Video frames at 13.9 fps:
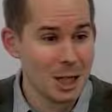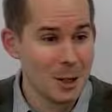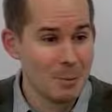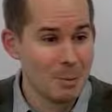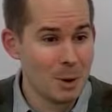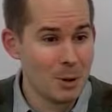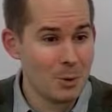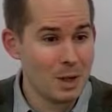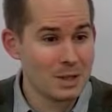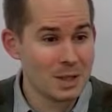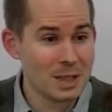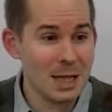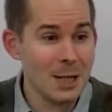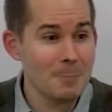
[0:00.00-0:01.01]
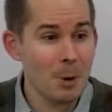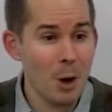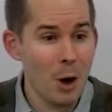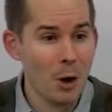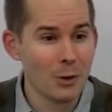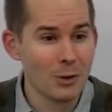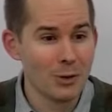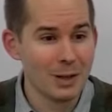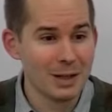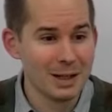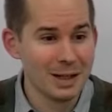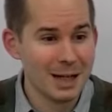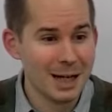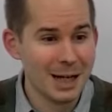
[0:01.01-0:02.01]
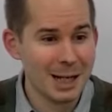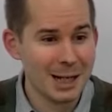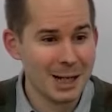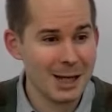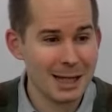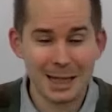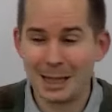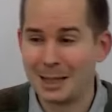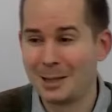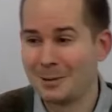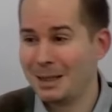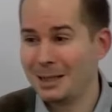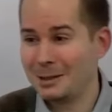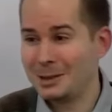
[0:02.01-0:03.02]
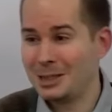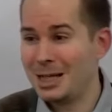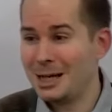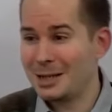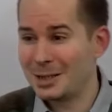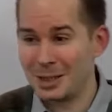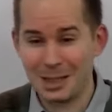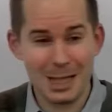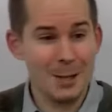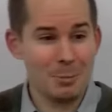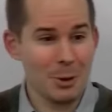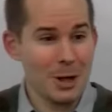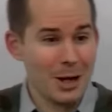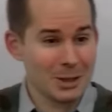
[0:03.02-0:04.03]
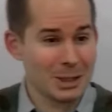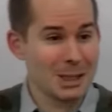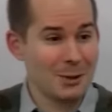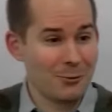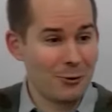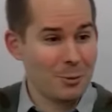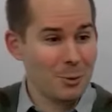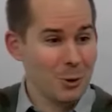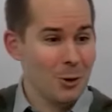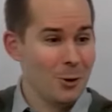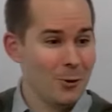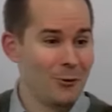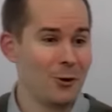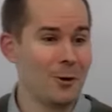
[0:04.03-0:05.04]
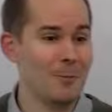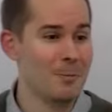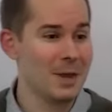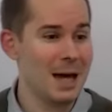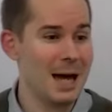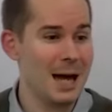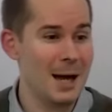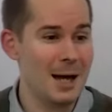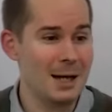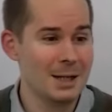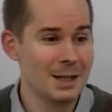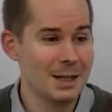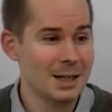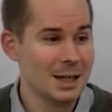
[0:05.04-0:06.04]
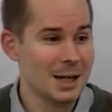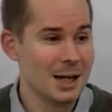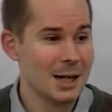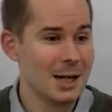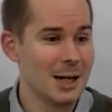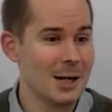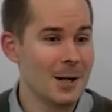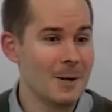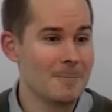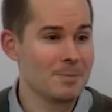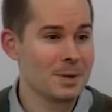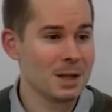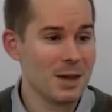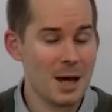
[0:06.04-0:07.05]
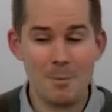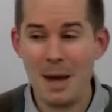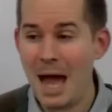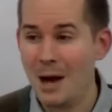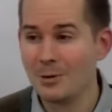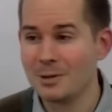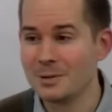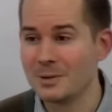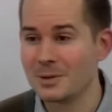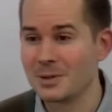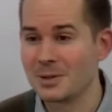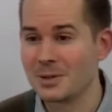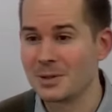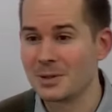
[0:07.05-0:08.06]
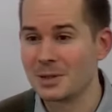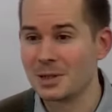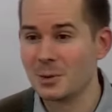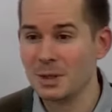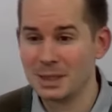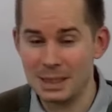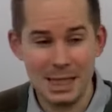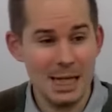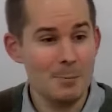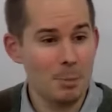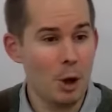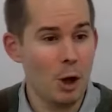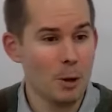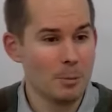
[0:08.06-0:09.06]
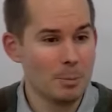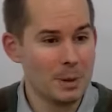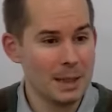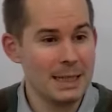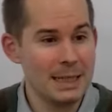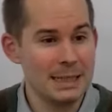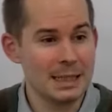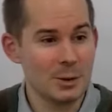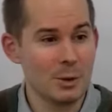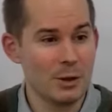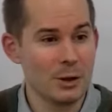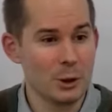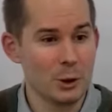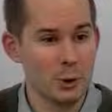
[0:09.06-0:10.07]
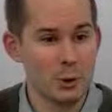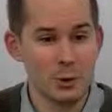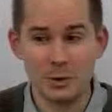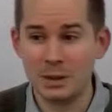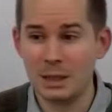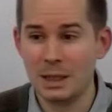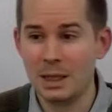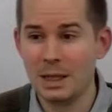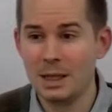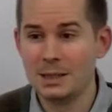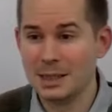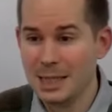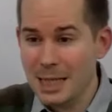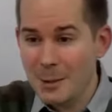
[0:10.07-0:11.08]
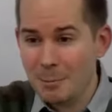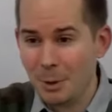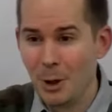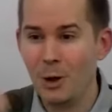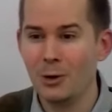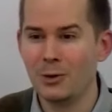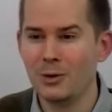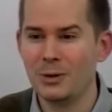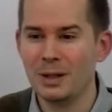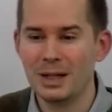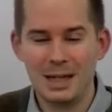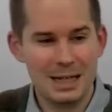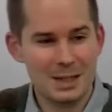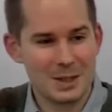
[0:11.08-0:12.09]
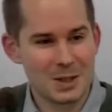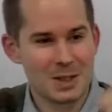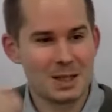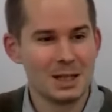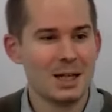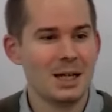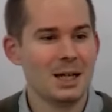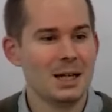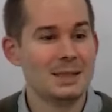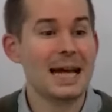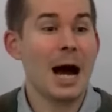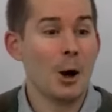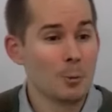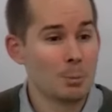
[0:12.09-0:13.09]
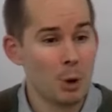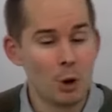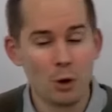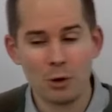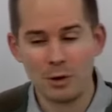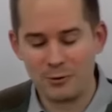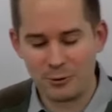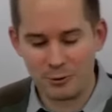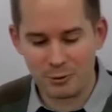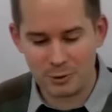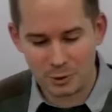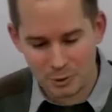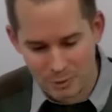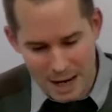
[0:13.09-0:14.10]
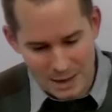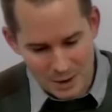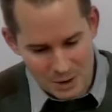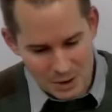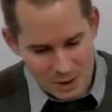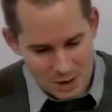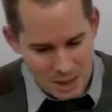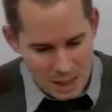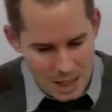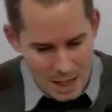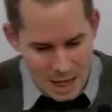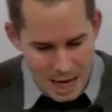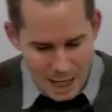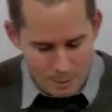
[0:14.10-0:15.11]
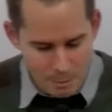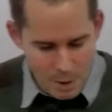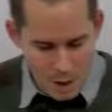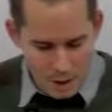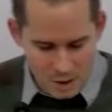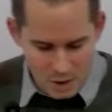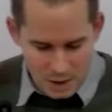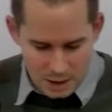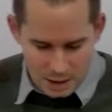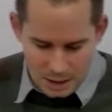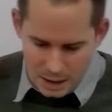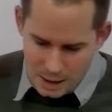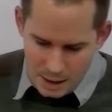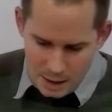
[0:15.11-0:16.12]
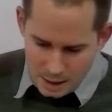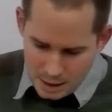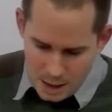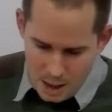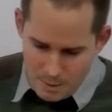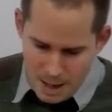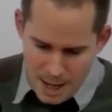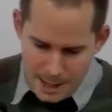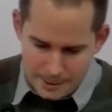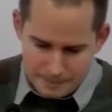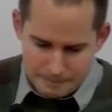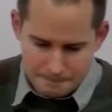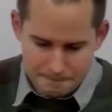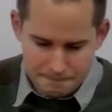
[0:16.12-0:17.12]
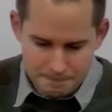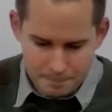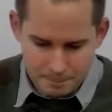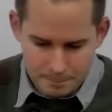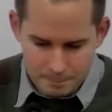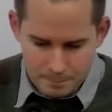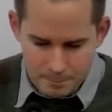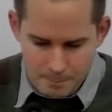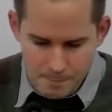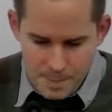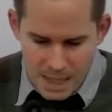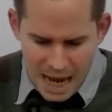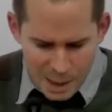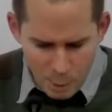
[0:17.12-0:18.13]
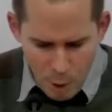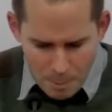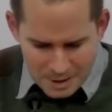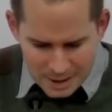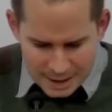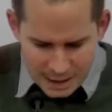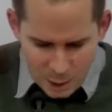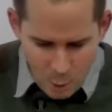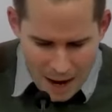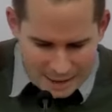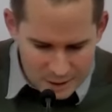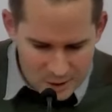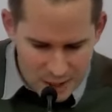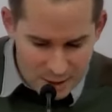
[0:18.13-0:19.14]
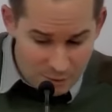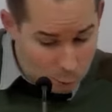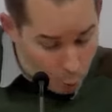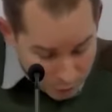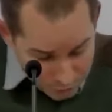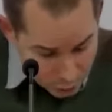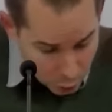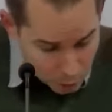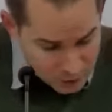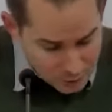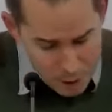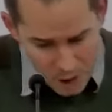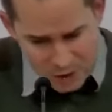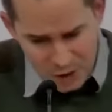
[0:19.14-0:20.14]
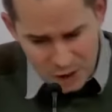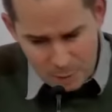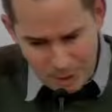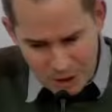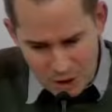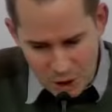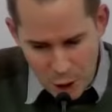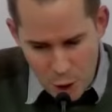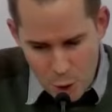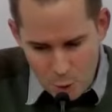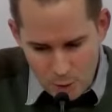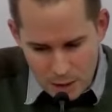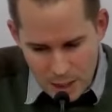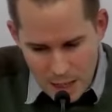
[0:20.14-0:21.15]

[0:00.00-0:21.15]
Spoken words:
but we're to keep on, like little chicks that keep on asking for more from their parents. We're to keep on pleading with the Lord to keep on his downpour of grace and mercy coming. And in what particular way does David want God's mercy to be shown?